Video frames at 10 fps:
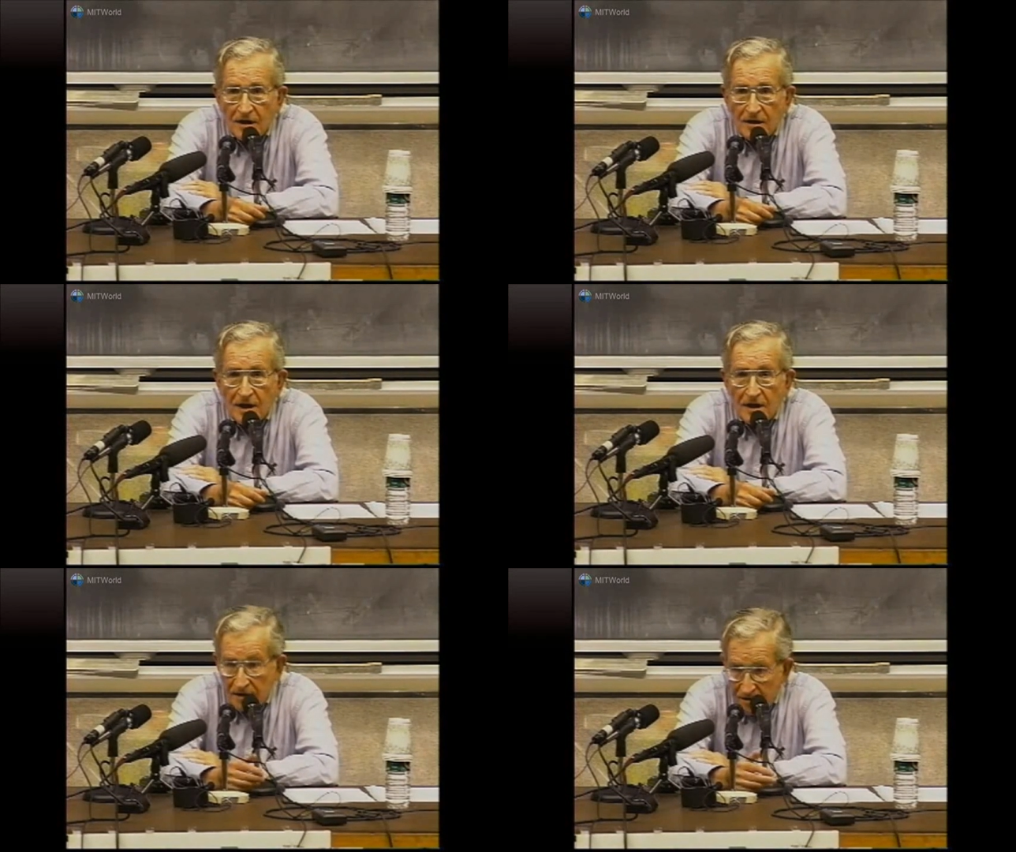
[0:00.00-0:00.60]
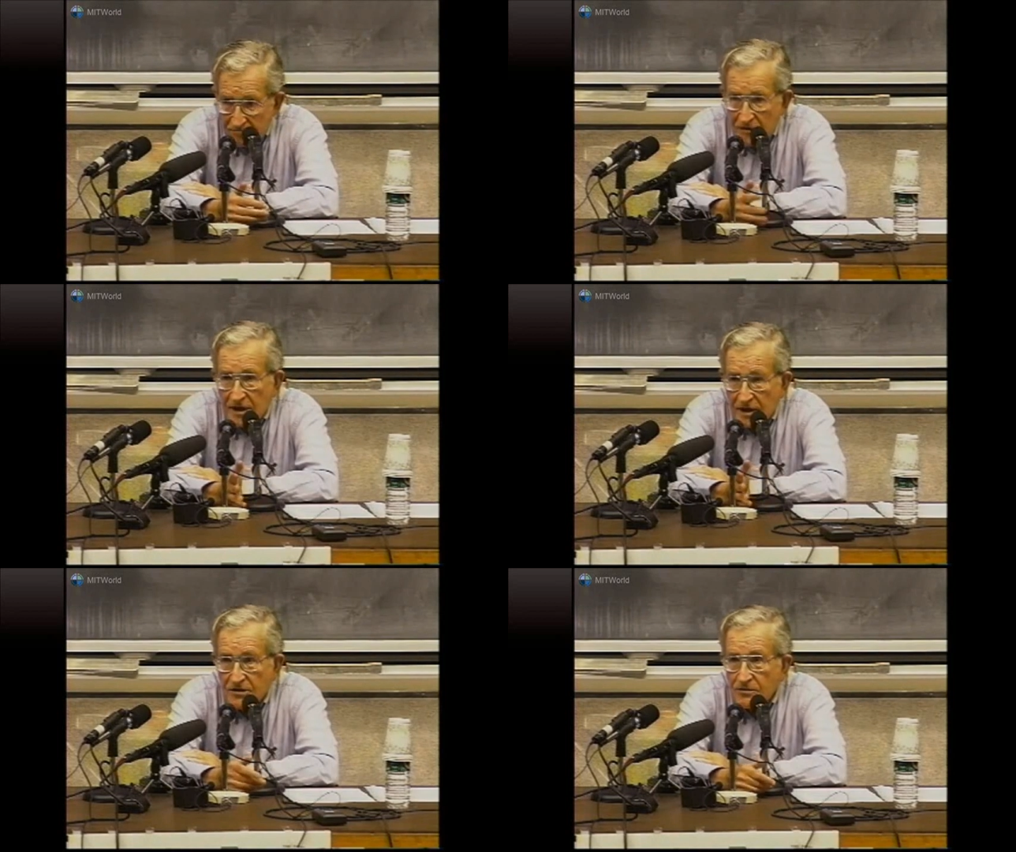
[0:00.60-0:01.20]

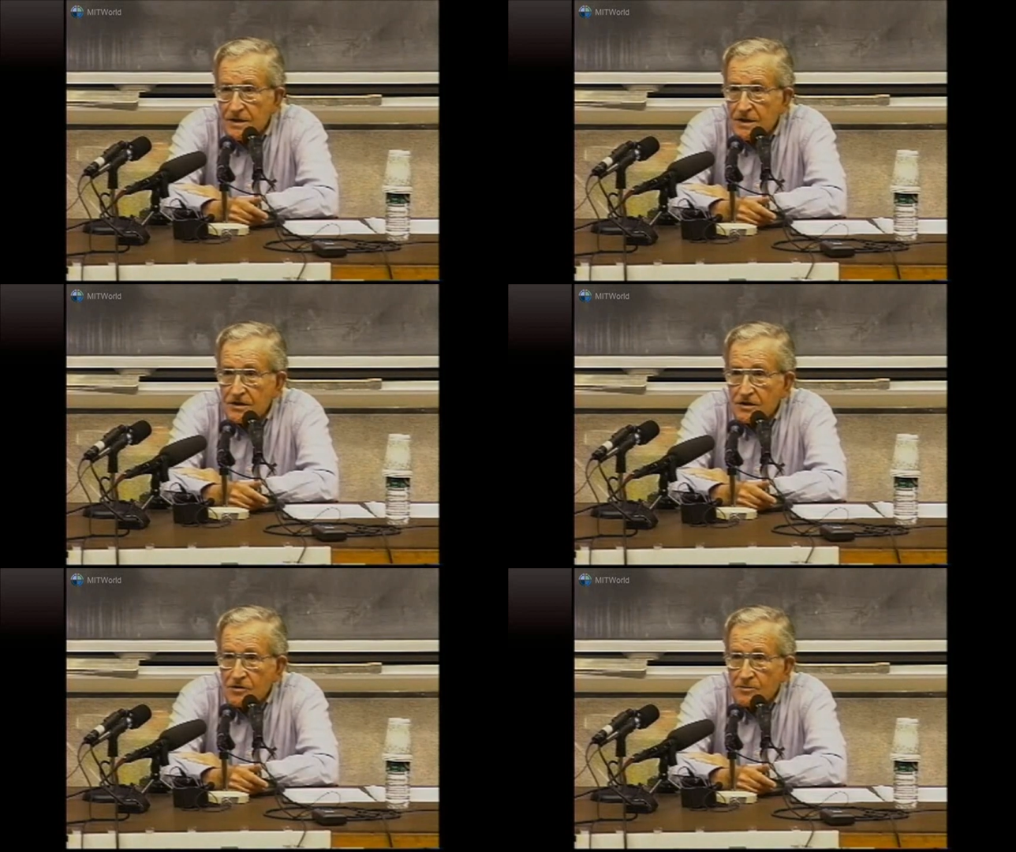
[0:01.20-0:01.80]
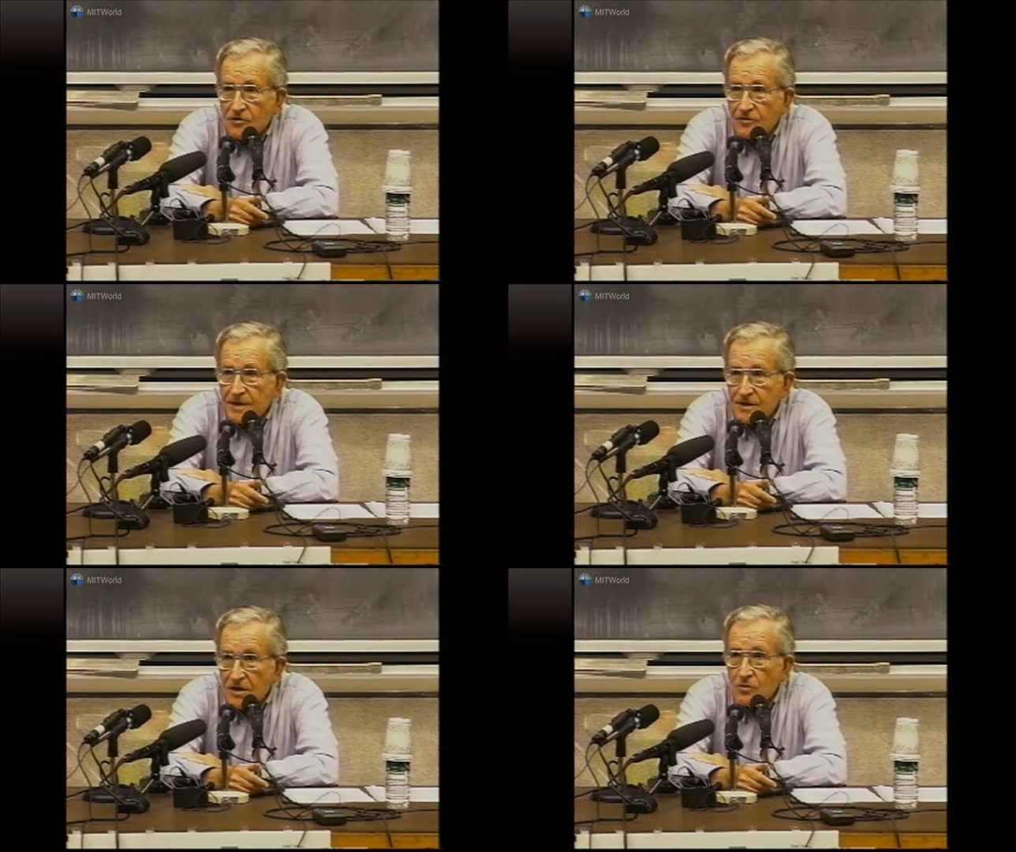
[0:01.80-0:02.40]
And like other resistance
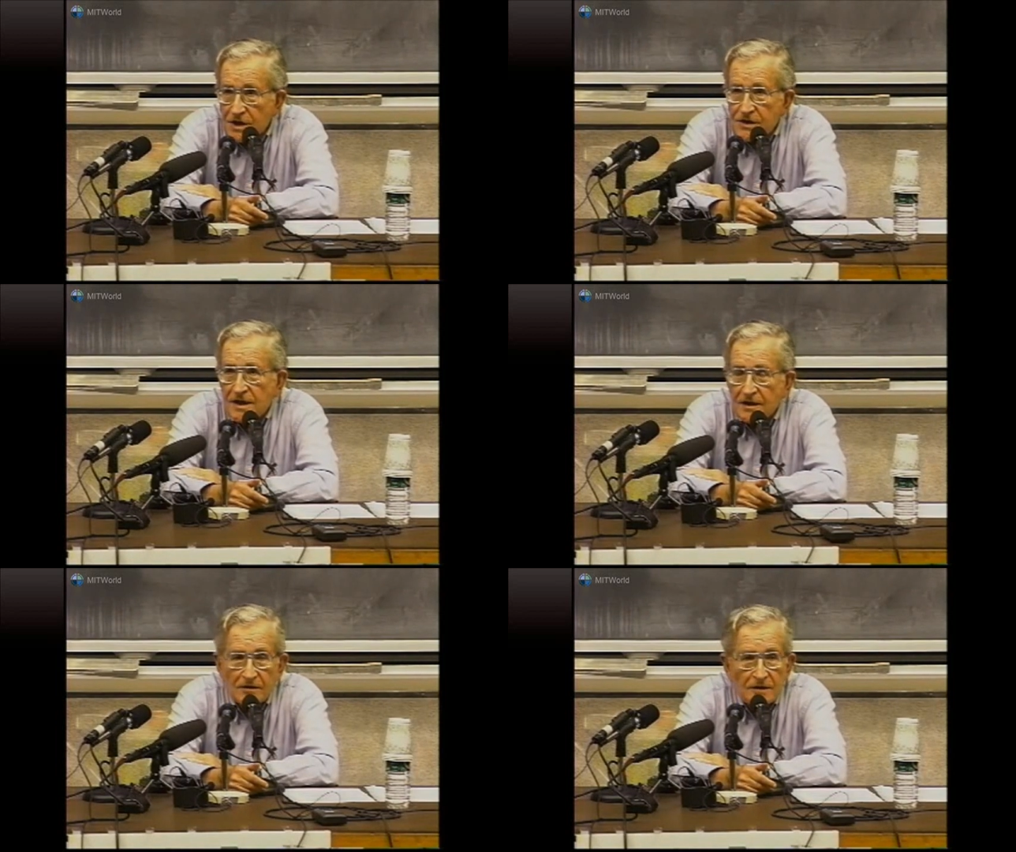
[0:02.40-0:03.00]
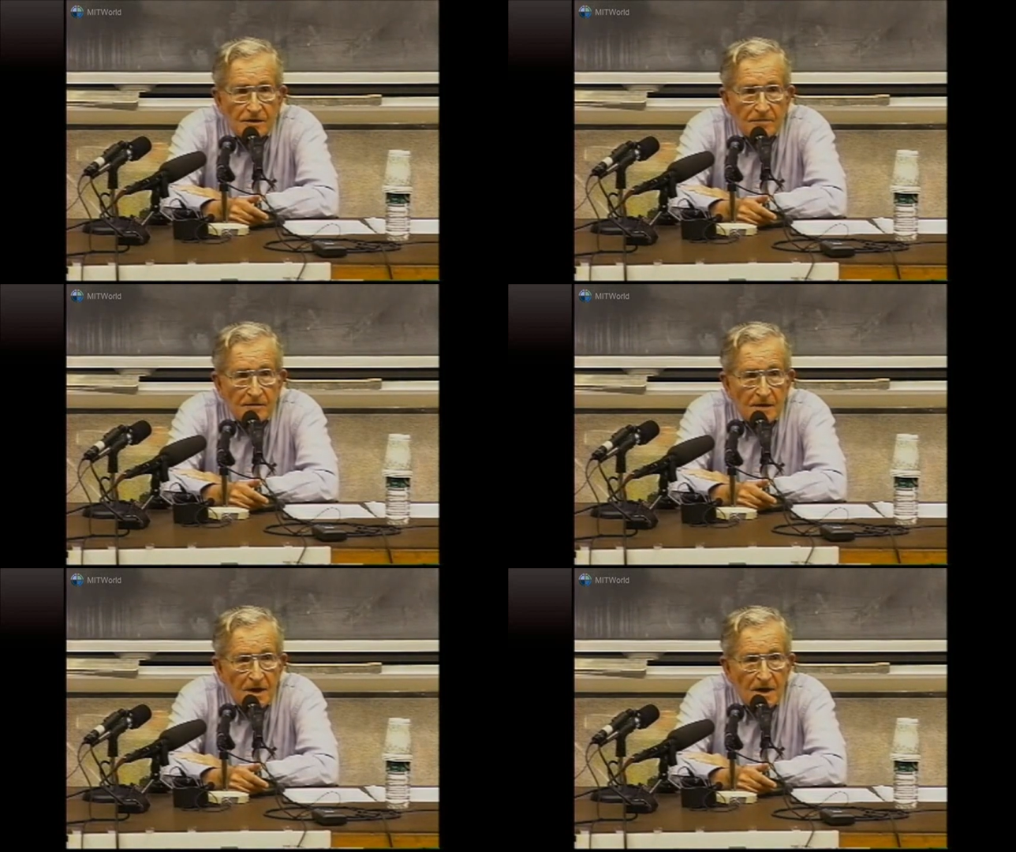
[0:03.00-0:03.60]
movements, there was
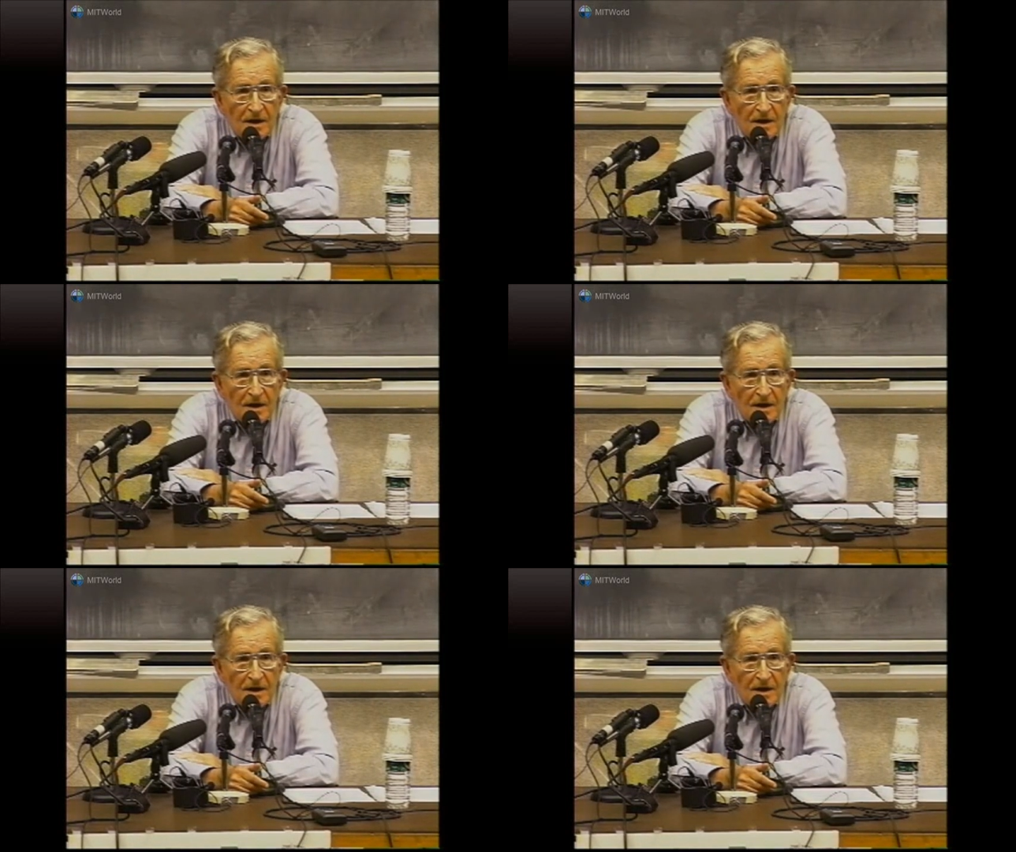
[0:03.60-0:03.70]
terrorism.